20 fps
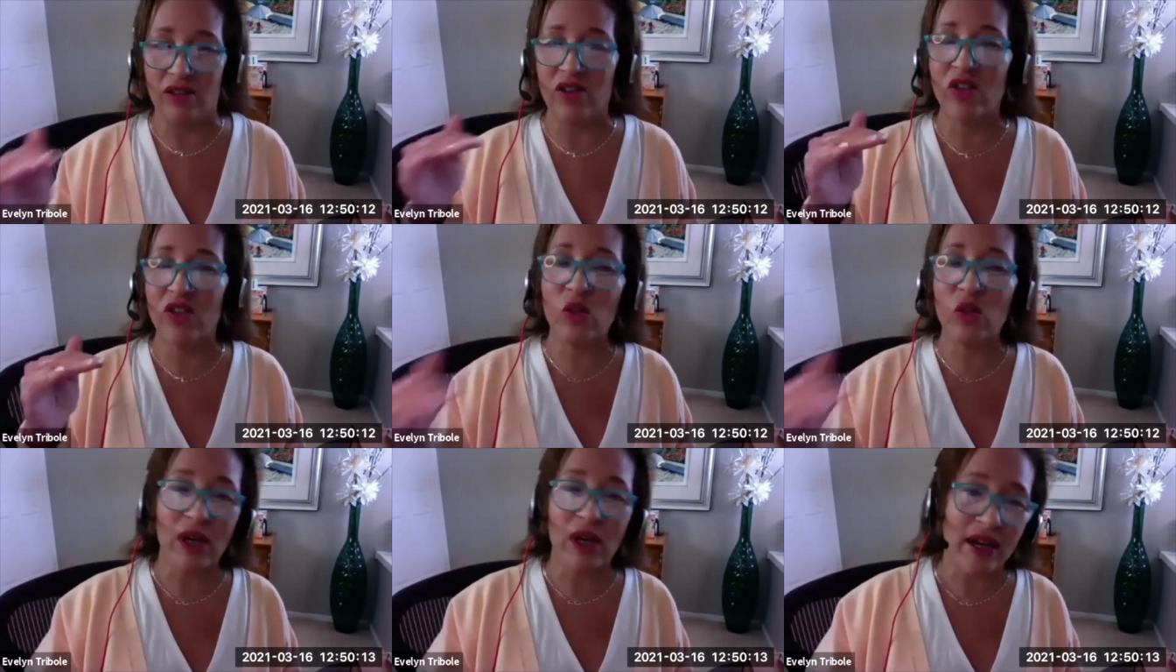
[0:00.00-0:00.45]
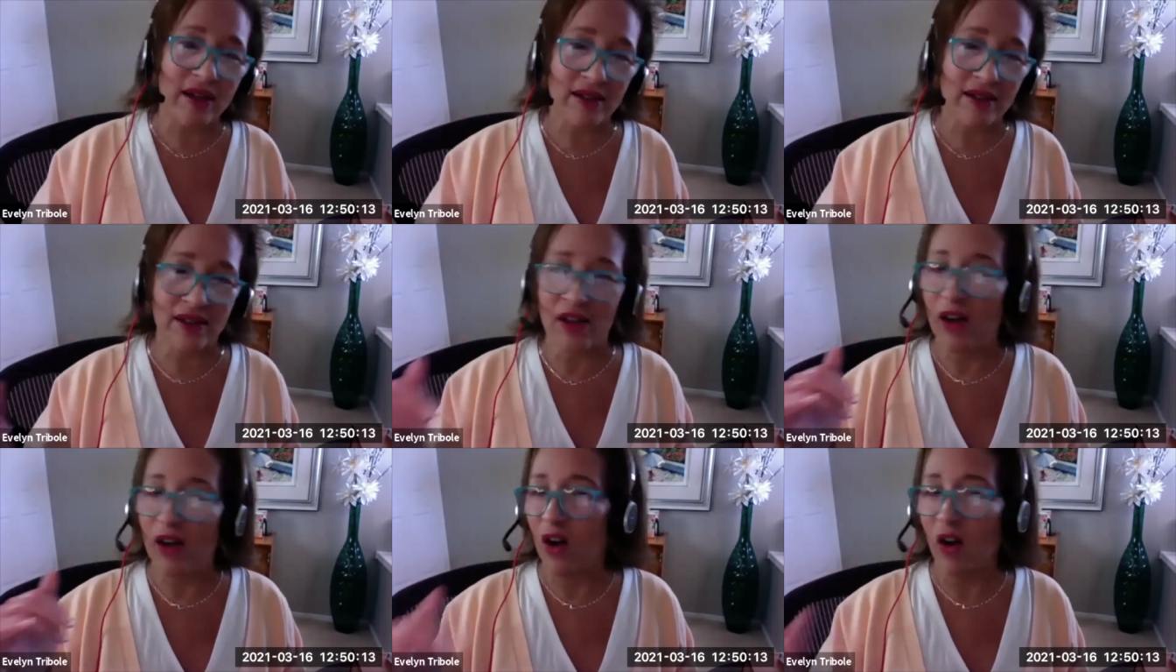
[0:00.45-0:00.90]

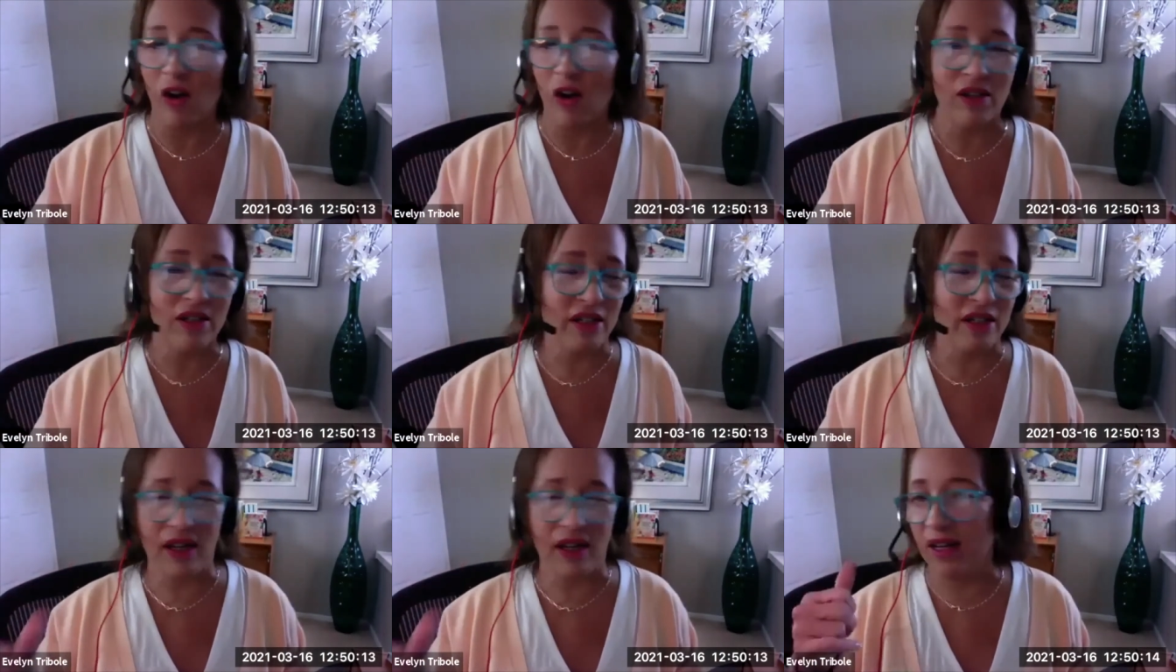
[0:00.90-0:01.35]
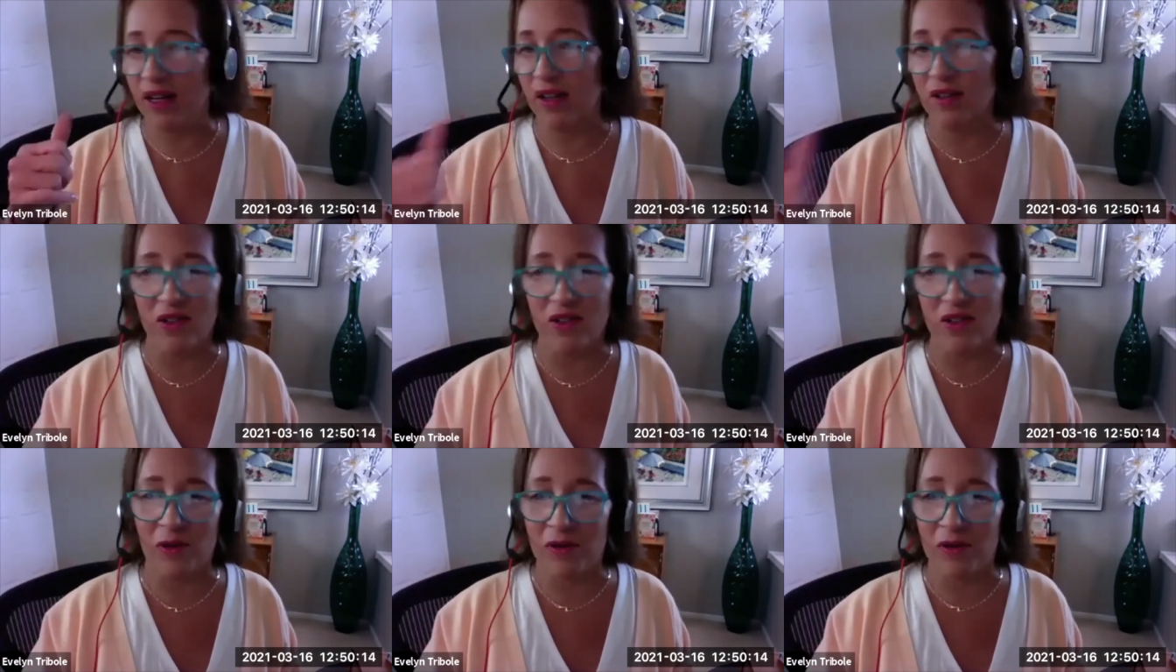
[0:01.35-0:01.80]
Stress, hard day,
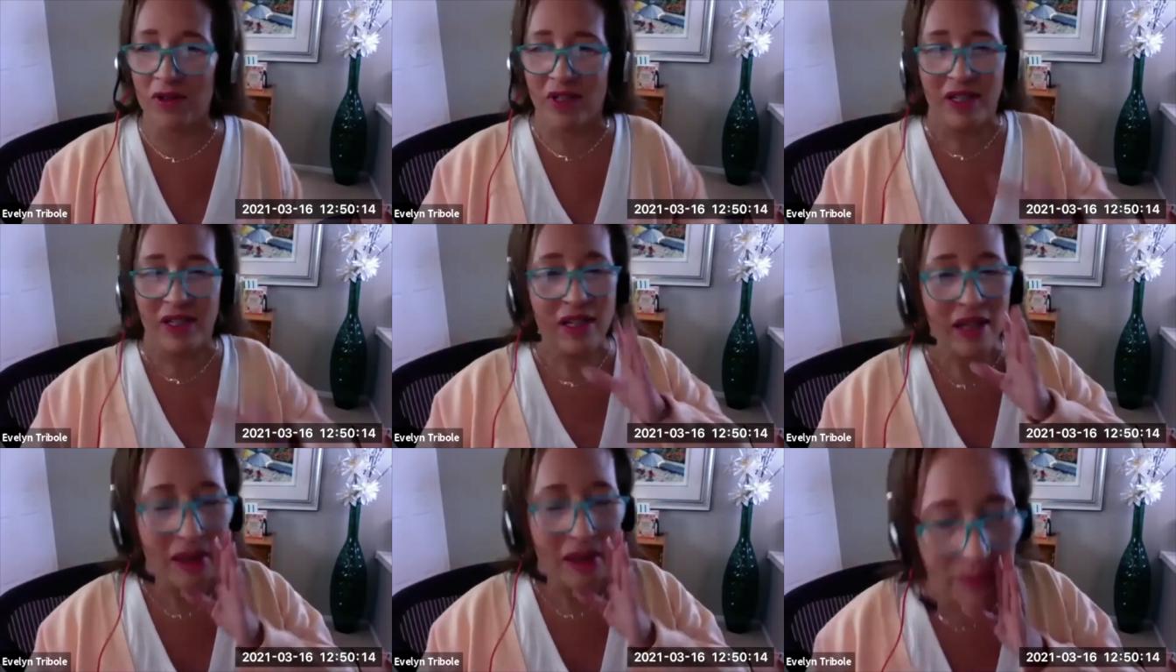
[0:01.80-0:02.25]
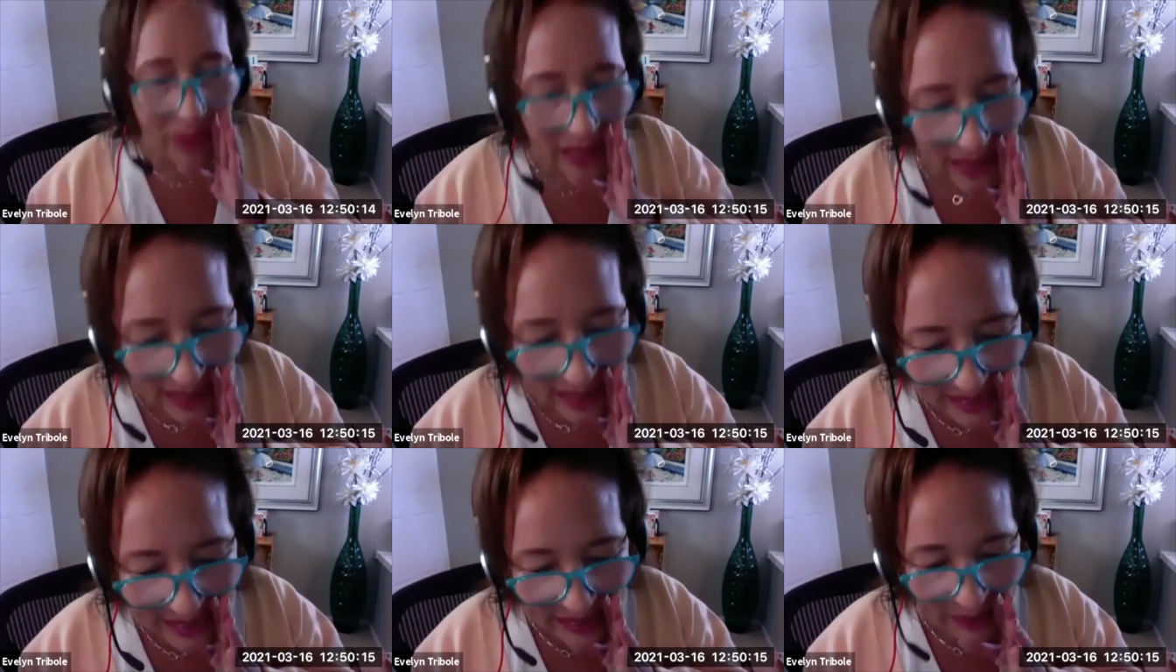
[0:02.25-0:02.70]
uncertainty,
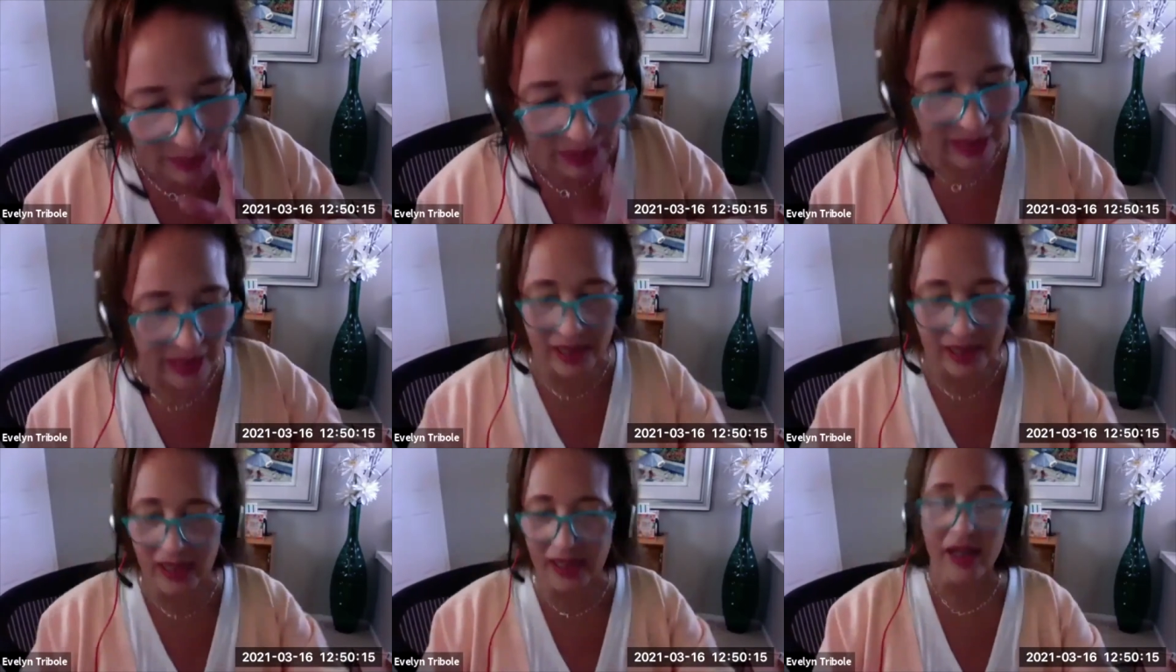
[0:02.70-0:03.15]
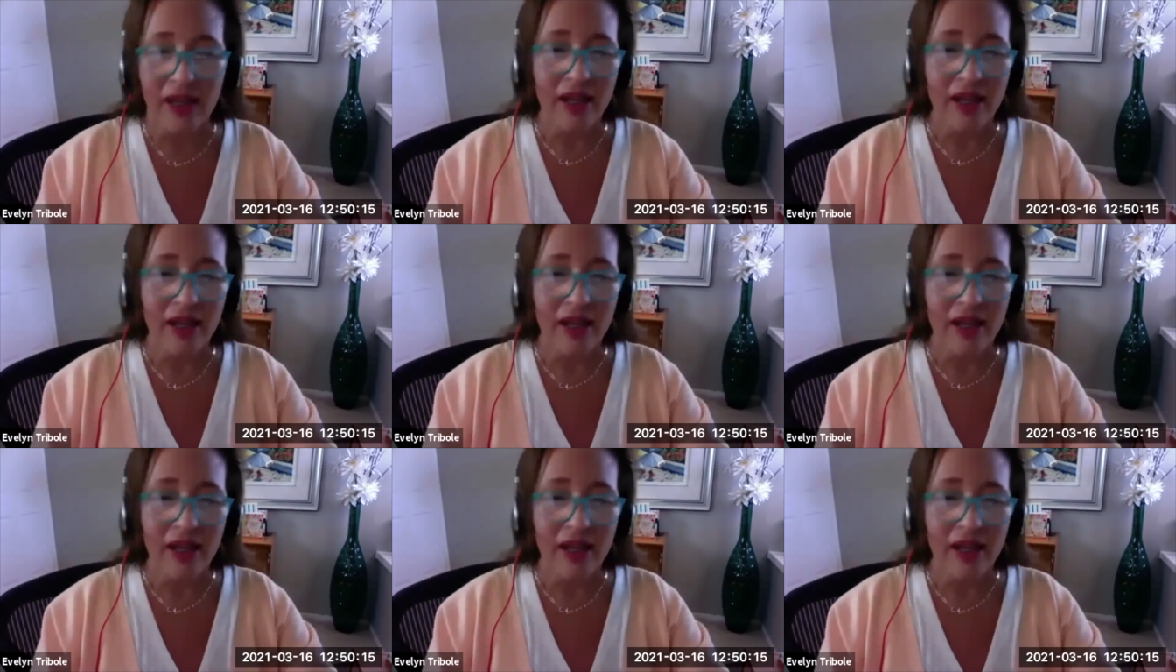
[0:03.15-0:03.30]
pandemic,